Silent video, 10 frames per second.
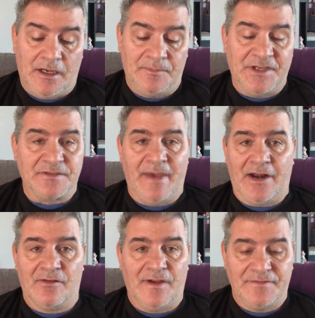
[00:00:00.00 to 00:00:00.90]
Doesn't
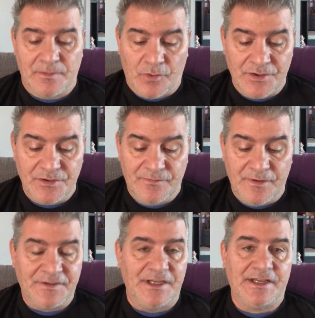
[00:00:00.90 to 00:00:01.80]
matter if I've supported you
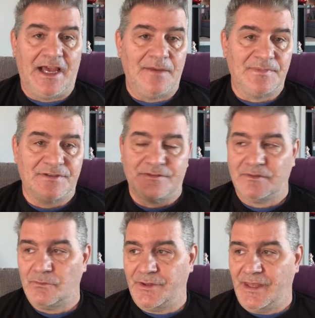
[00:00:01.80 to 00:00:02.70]
15 times
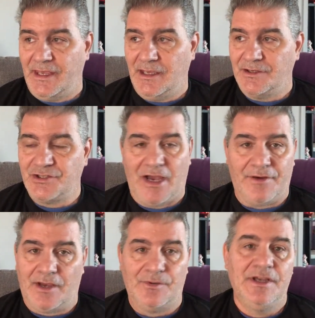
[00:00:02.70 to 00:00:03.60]
with a shout
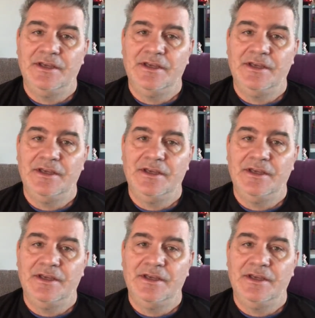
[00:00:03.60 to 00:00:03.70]
out.